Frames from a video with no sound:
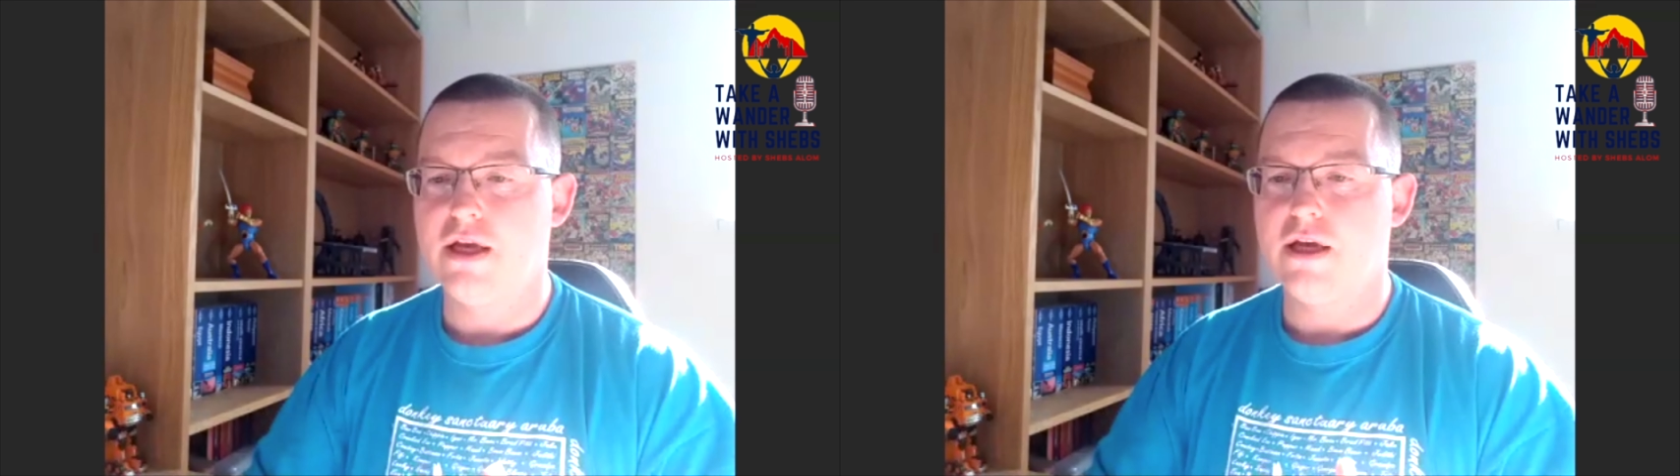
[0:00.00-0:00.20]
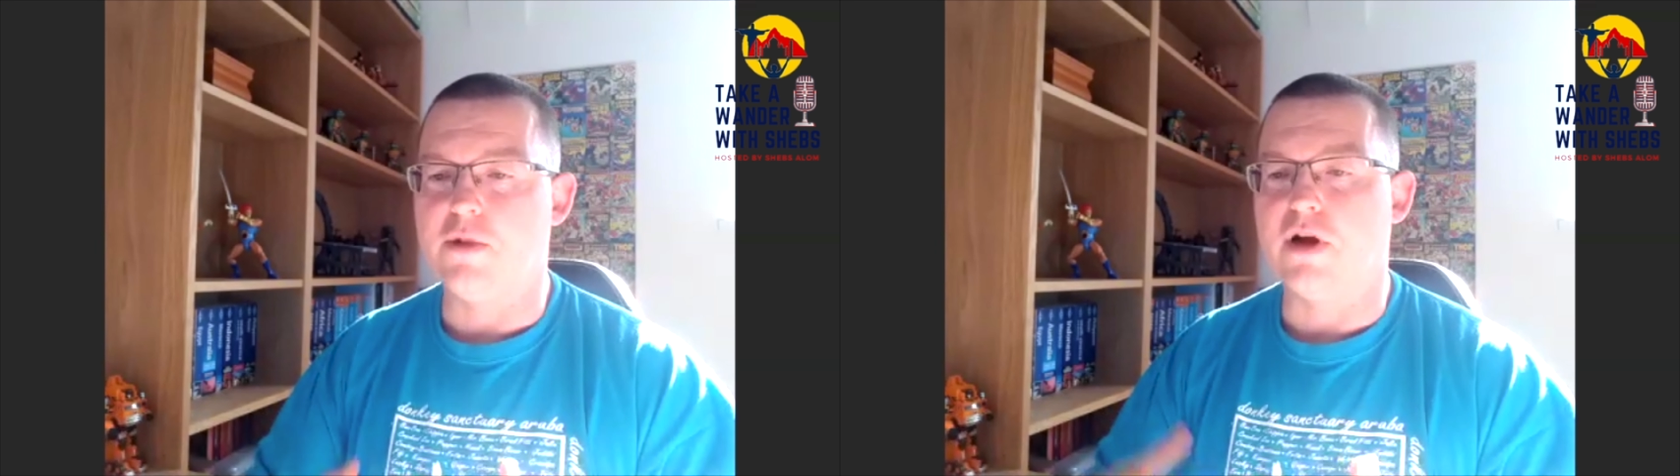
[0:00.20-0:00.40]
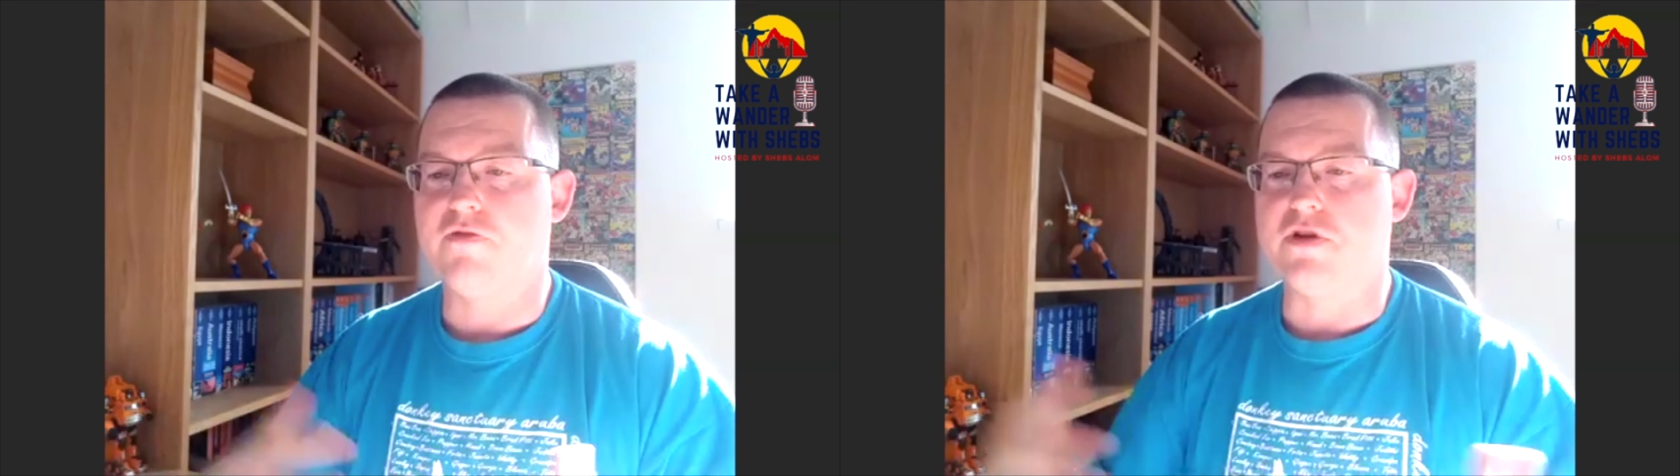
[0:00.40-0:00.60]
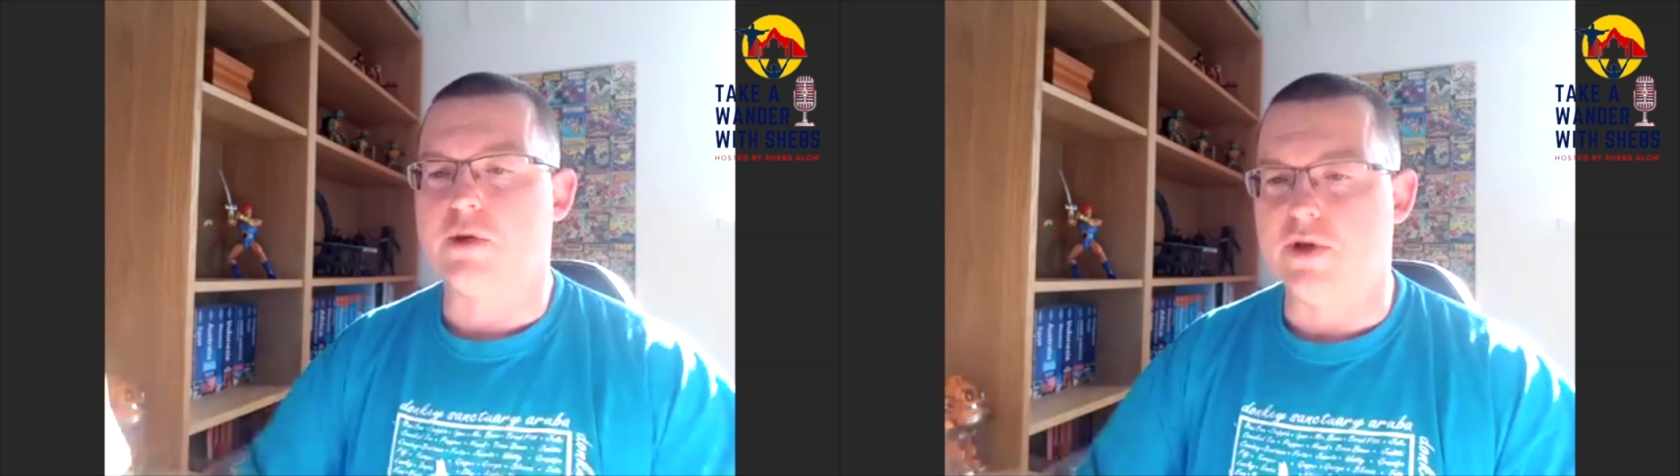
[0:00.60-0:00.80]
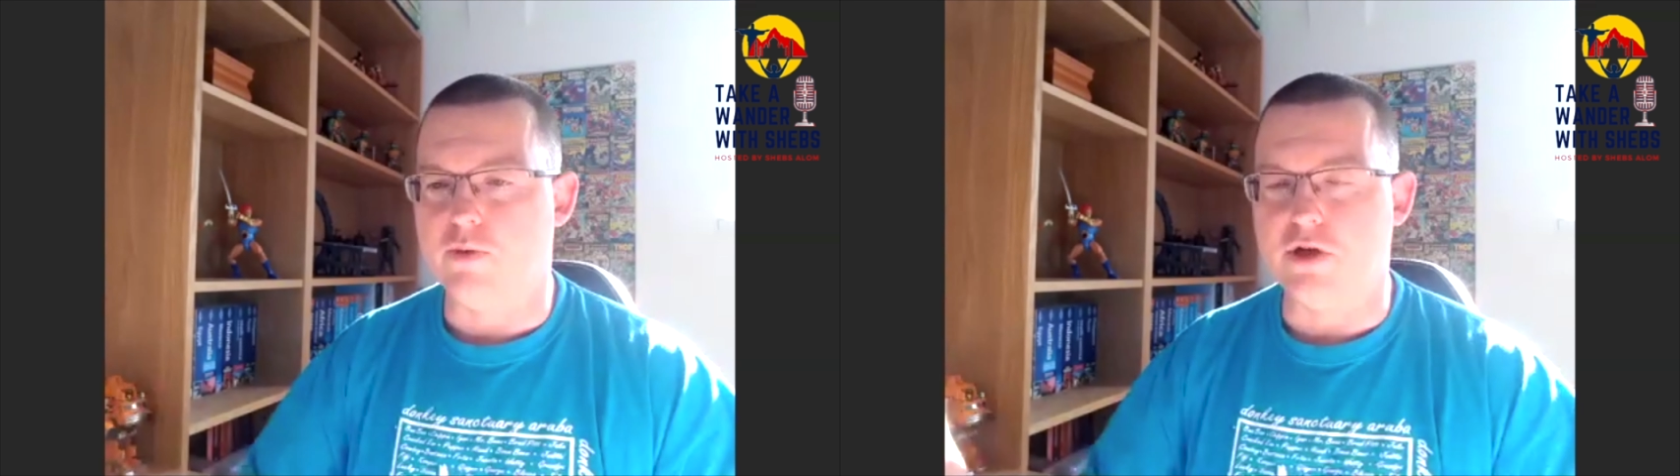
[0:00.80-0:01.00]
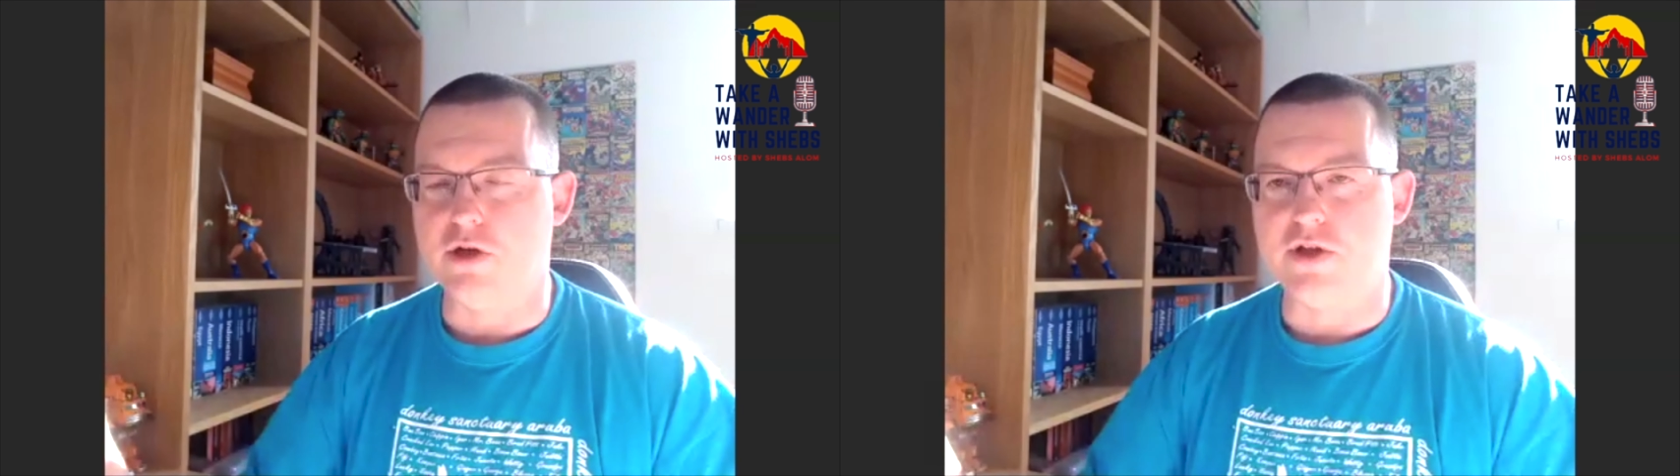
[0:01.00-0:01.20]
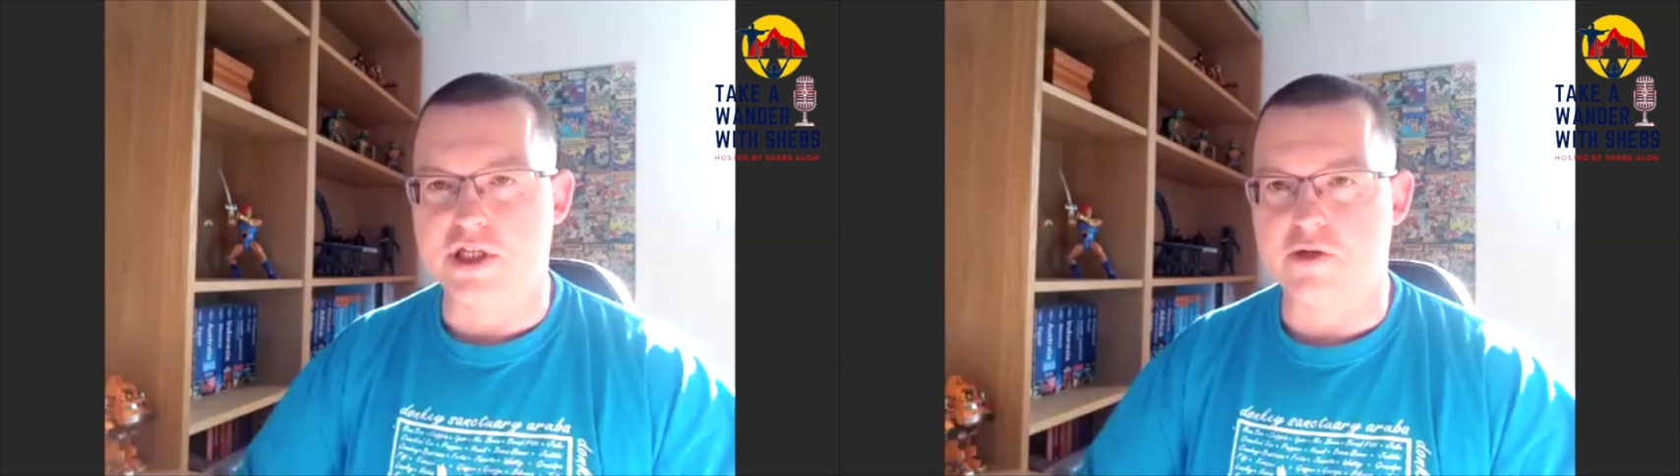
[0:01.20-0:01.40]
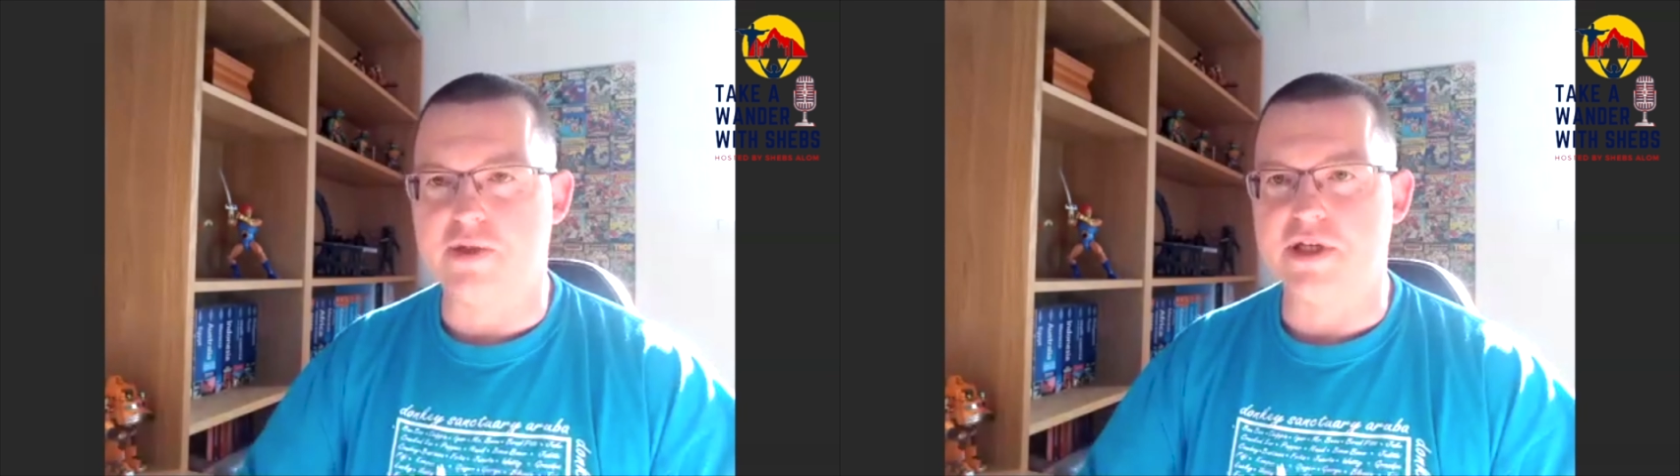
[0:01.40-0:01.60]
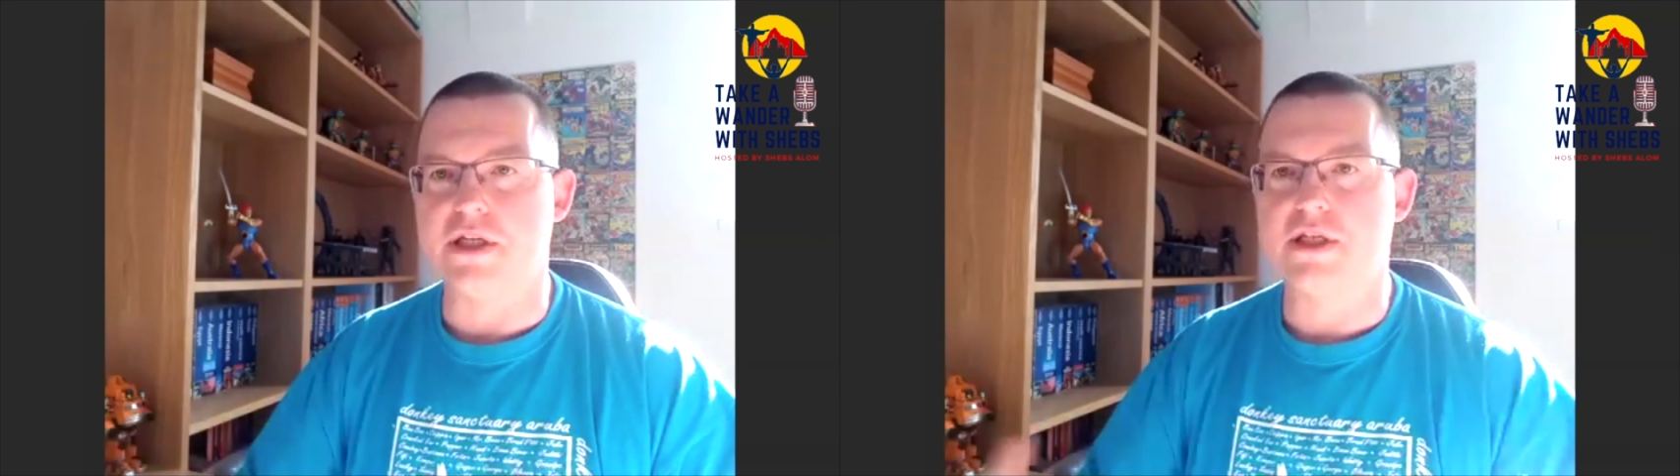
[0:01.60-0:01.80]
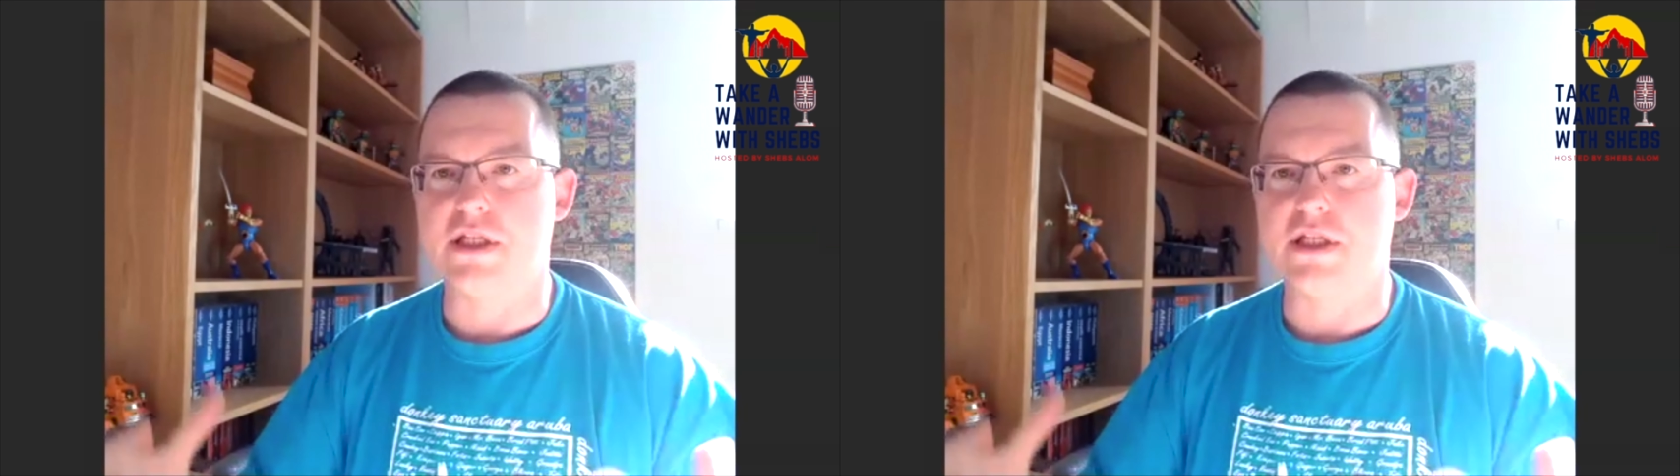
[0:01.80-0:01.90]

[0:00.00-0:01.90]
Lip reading: obviously we do this as a business,